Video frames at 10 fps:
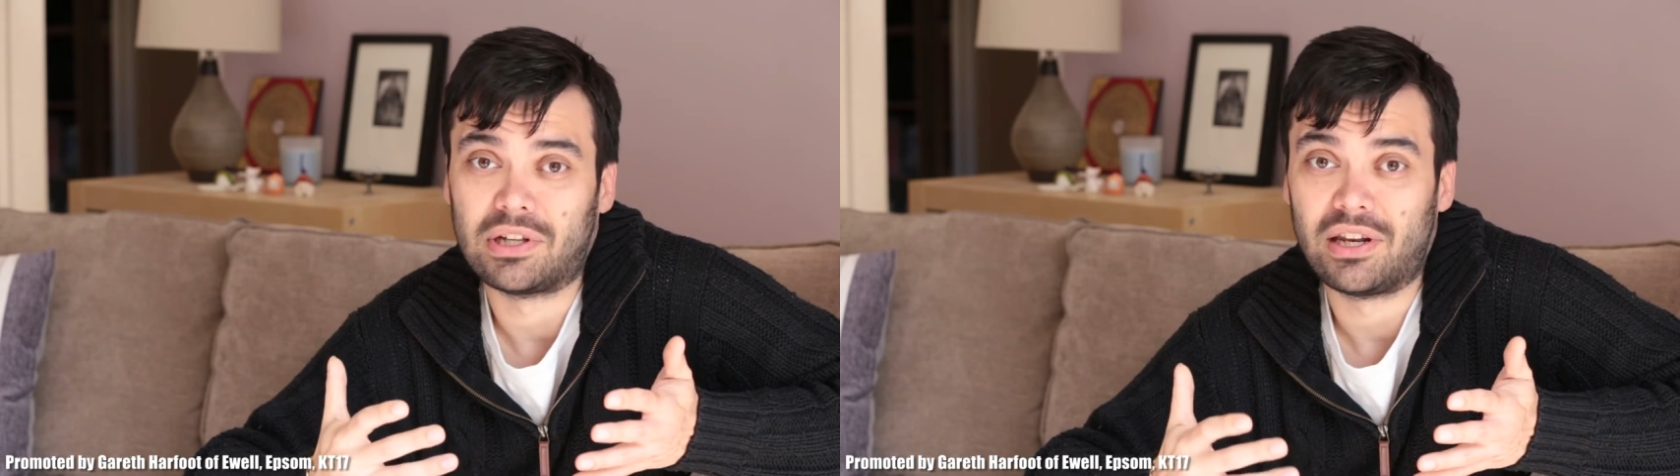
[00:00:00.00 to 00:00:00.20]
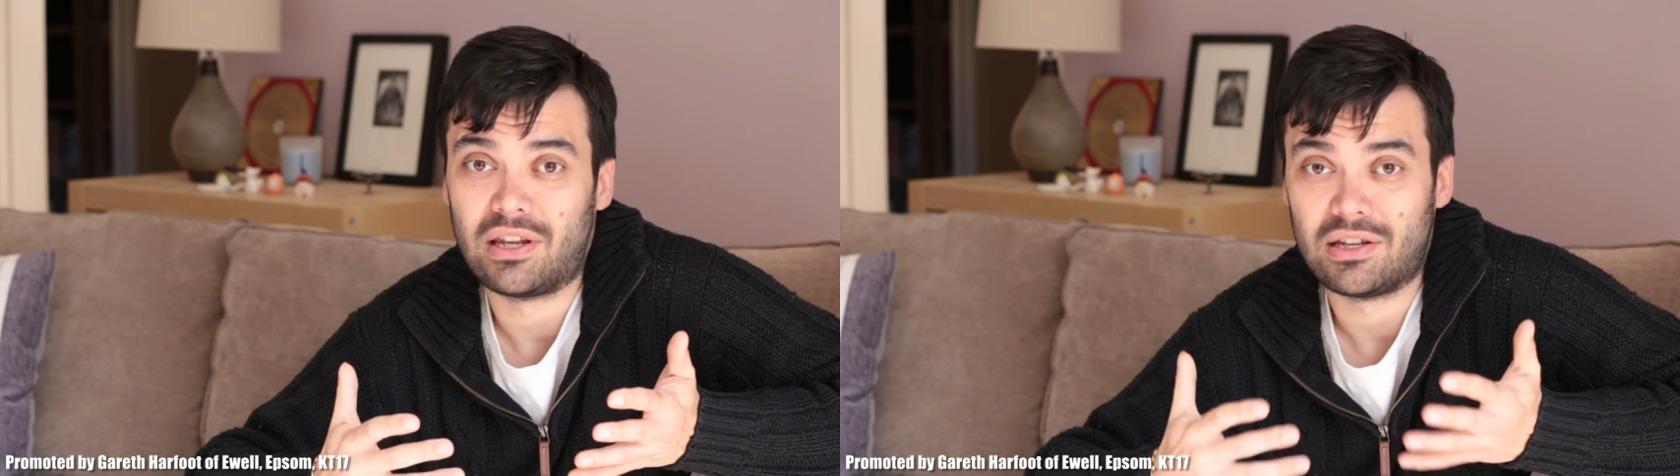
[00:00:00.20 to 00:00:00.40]

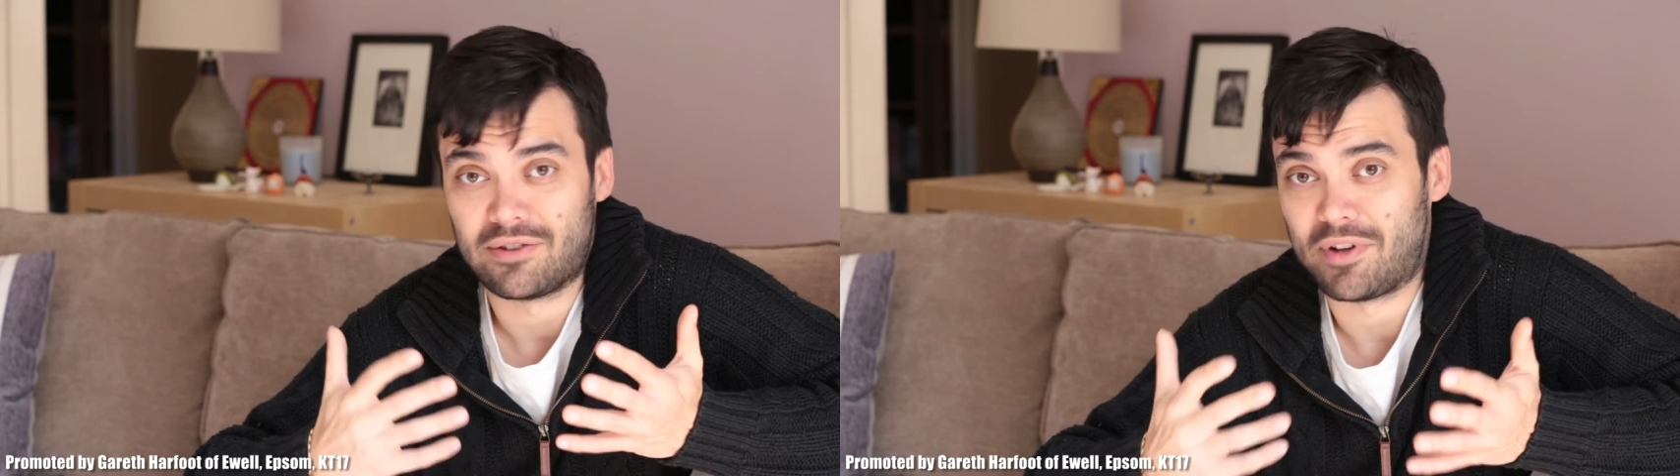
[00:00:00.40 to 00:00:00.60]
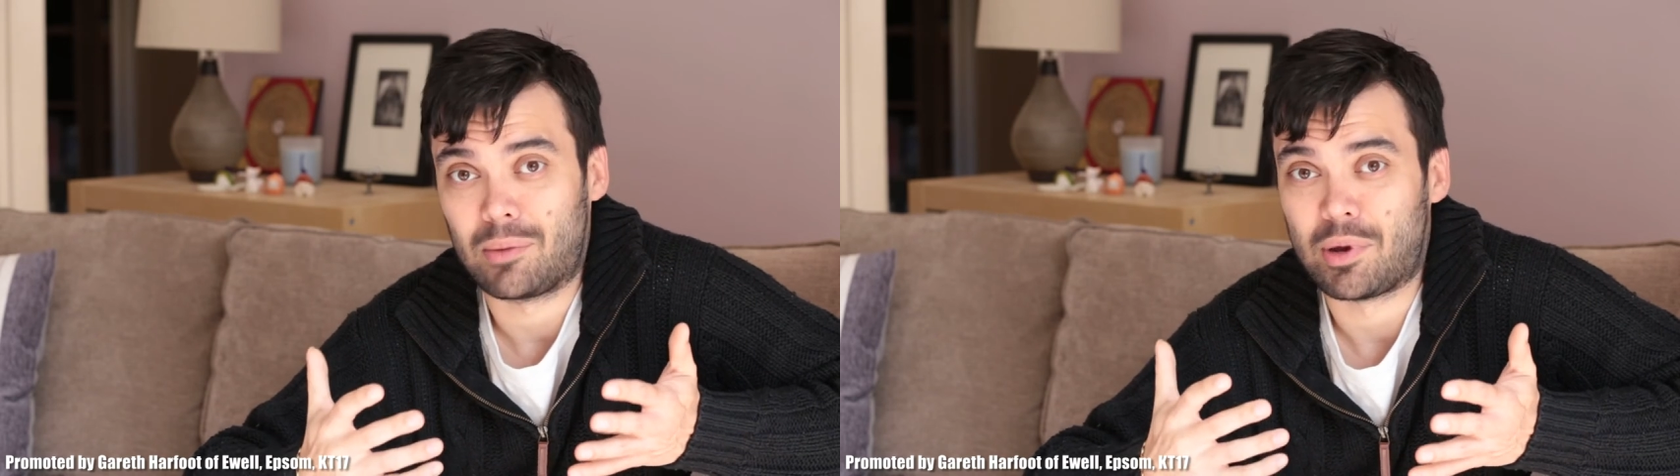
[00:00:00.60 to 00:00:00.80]
in these
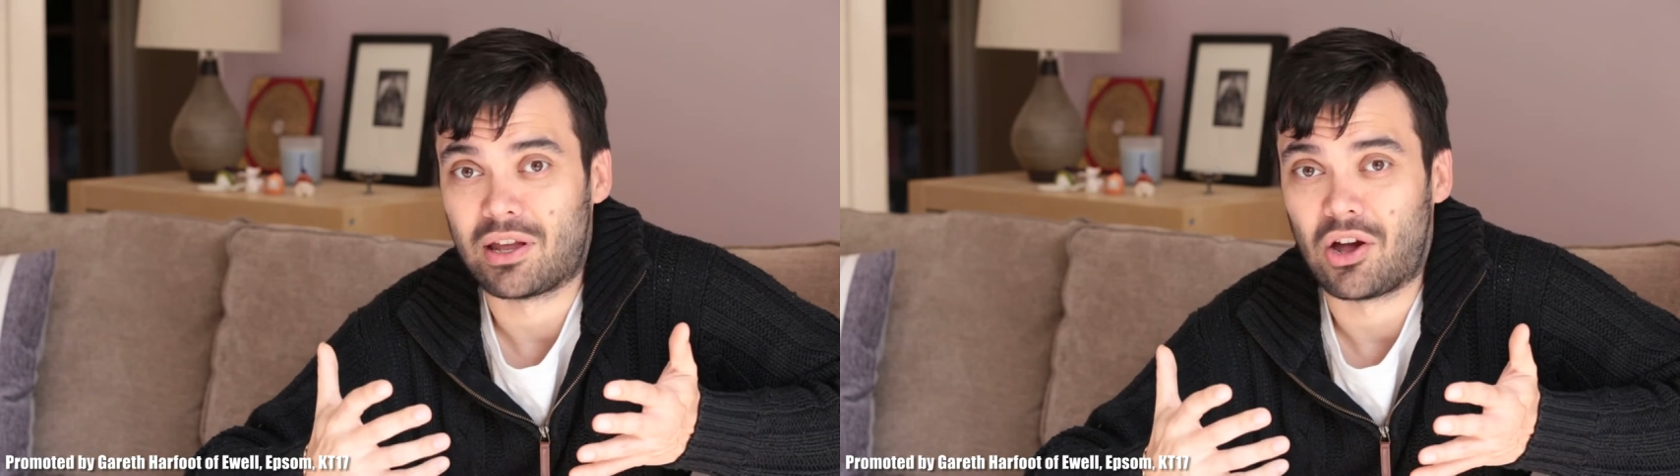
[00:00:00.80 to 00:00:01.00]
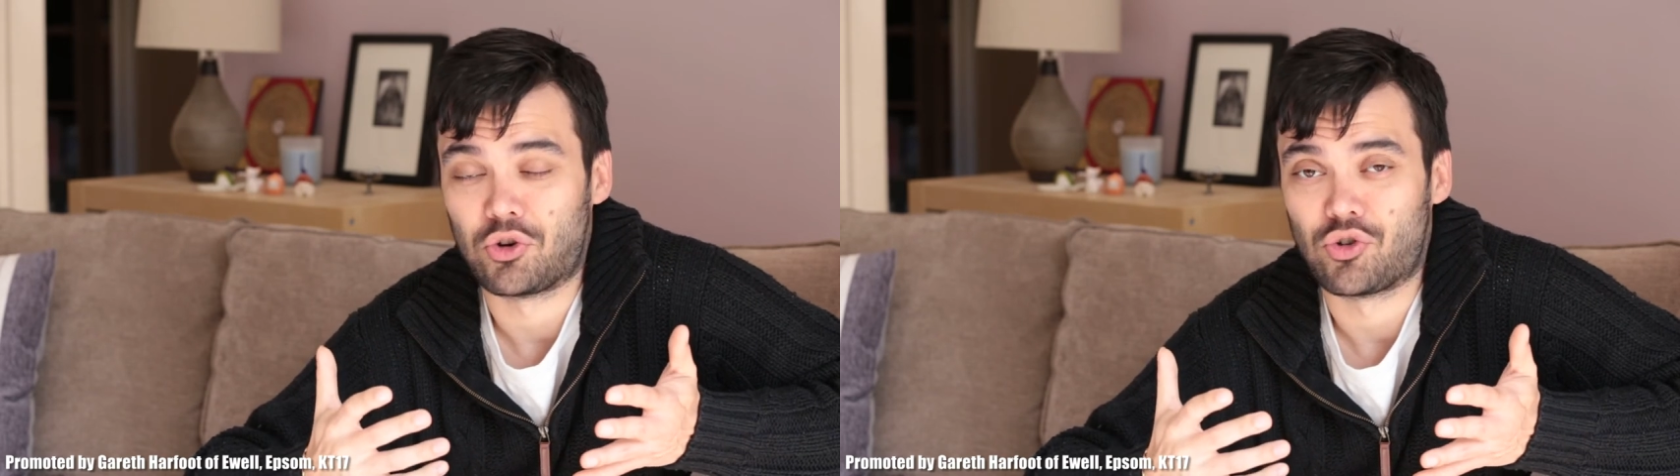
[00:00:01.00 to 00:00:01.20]

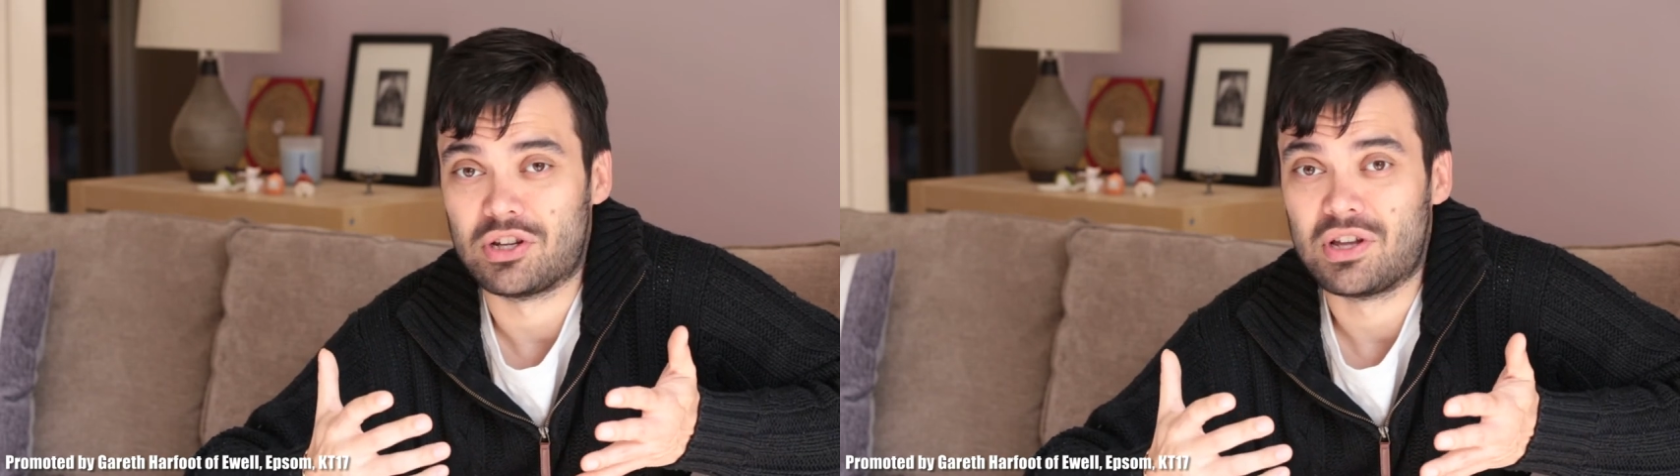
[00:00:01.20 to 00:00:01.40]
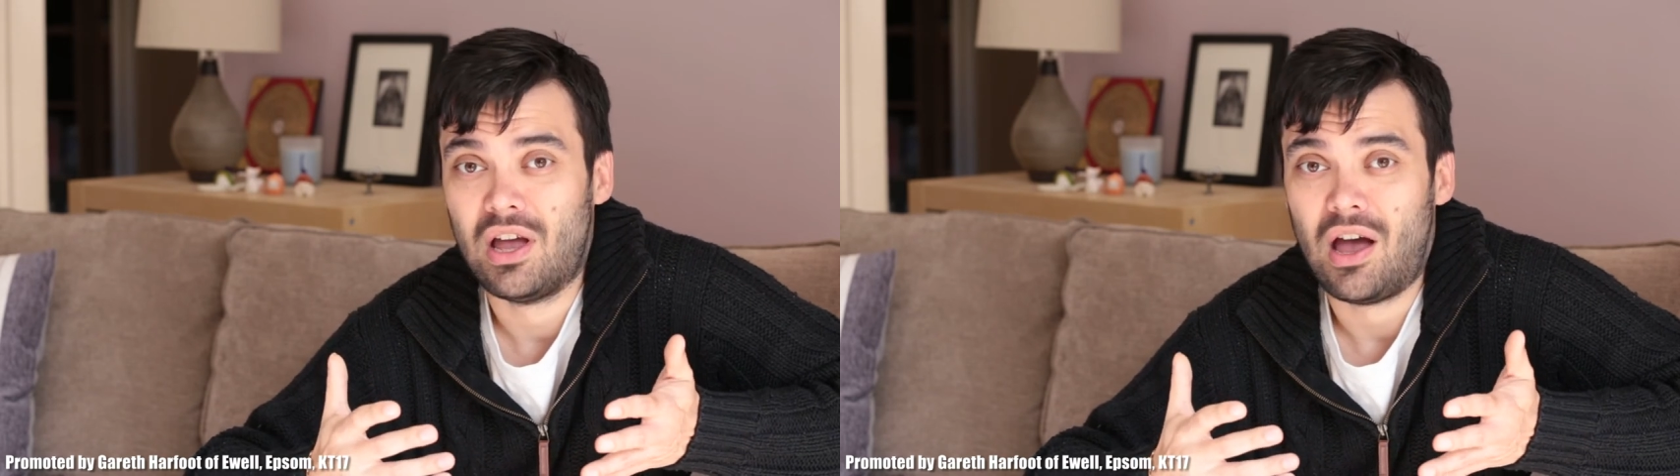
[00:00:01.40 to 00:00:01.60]
developing countries